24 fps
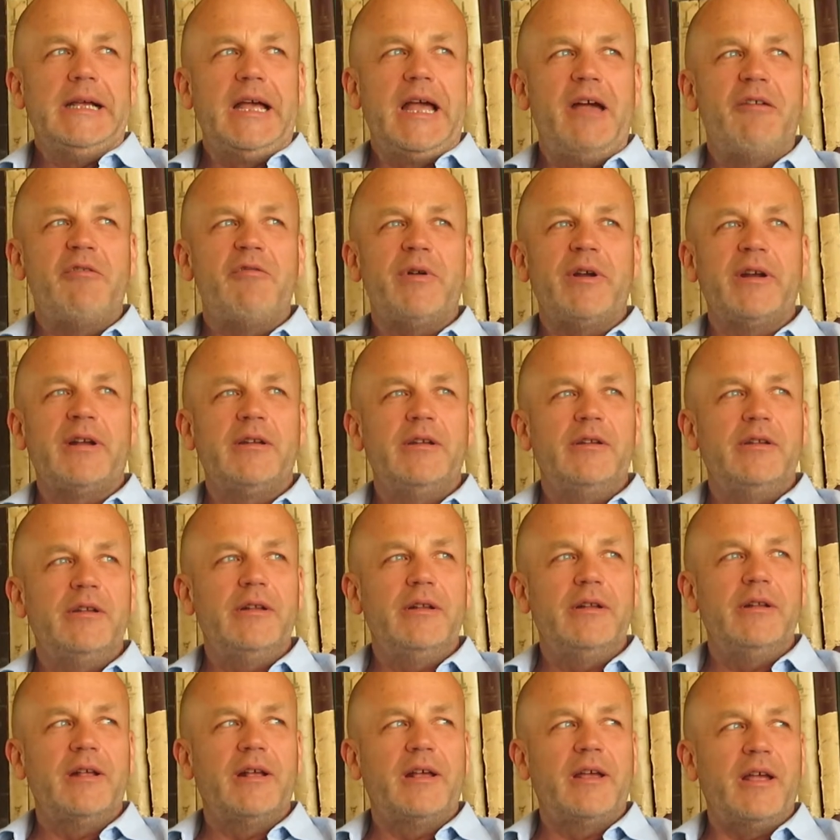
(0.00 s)
everyone
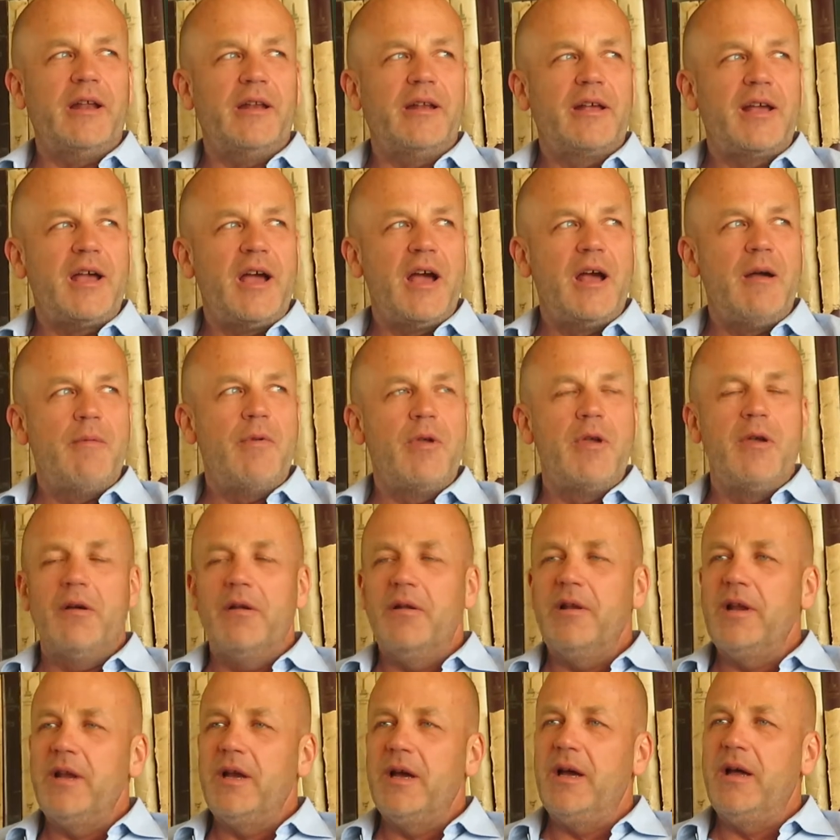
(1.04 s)
can come
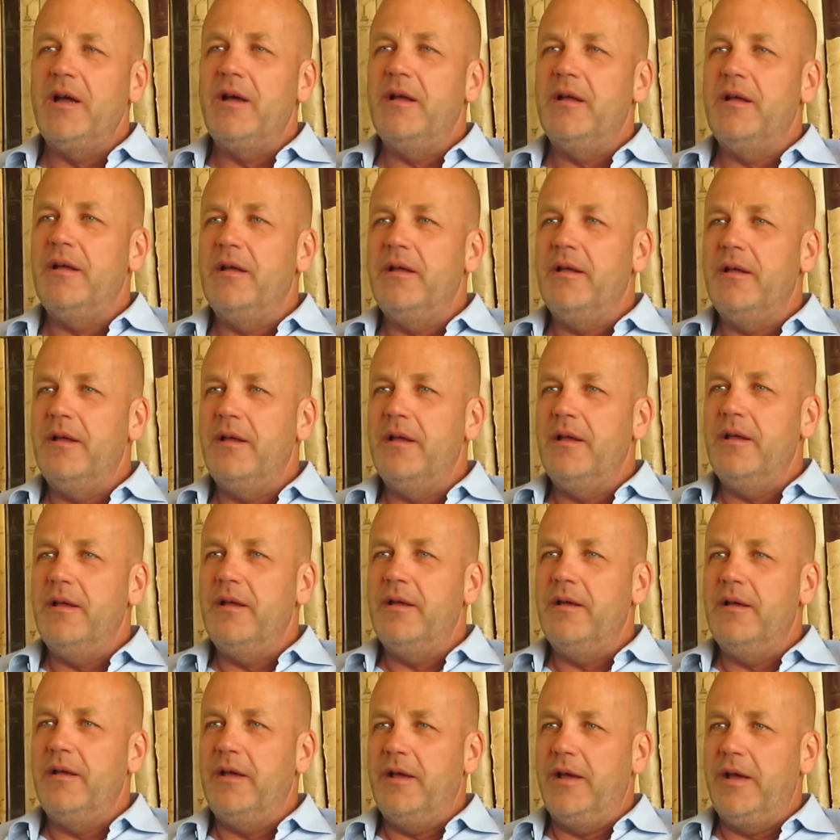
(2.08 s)
earlier
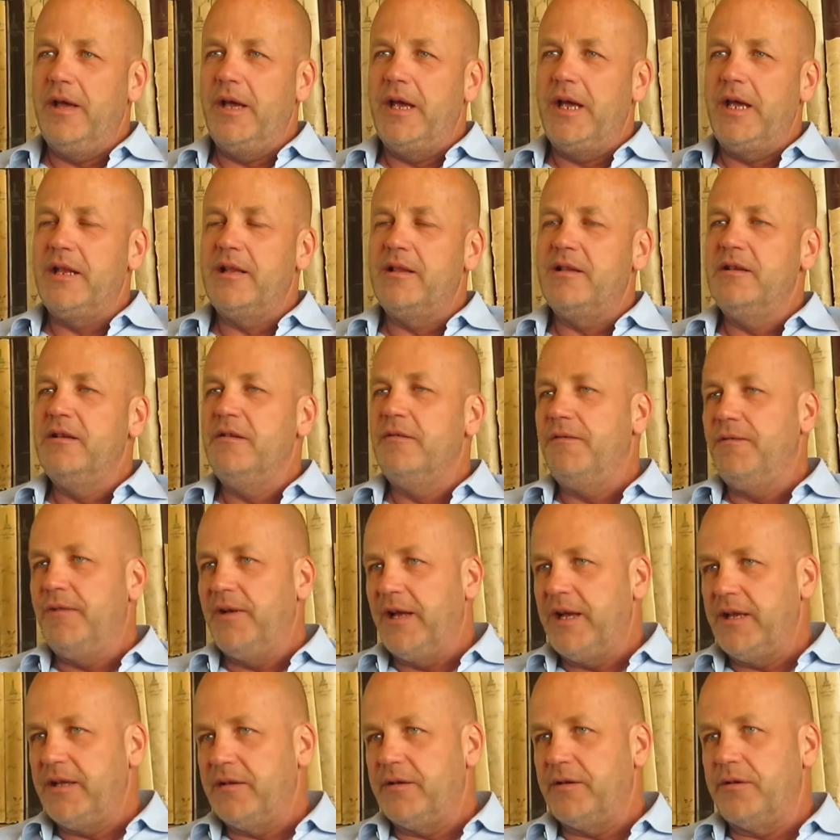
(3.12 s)
and leave
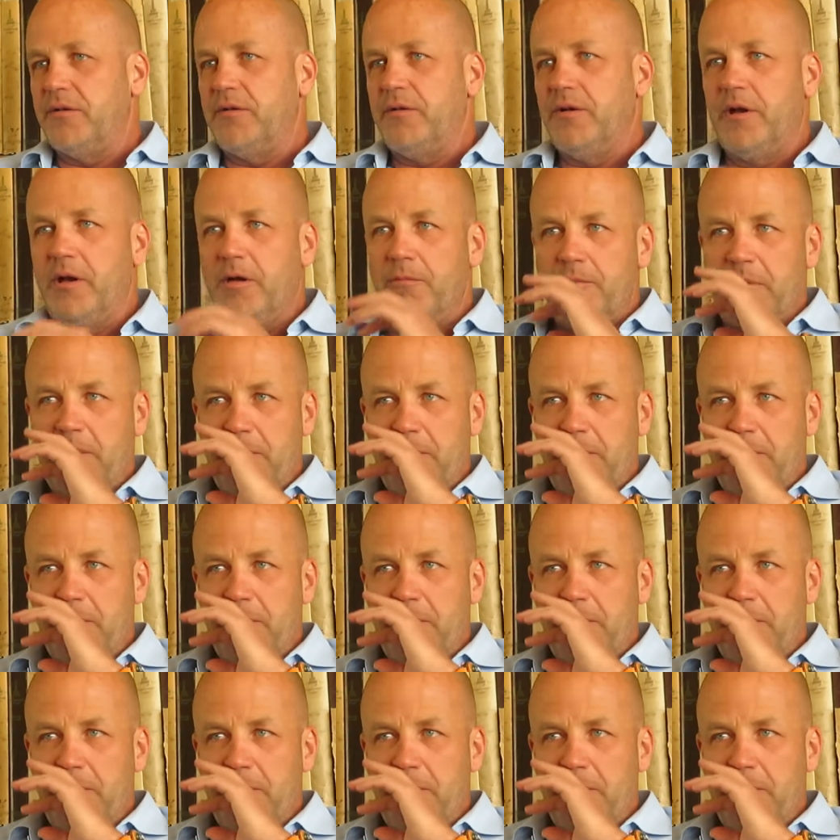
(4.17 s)
later, People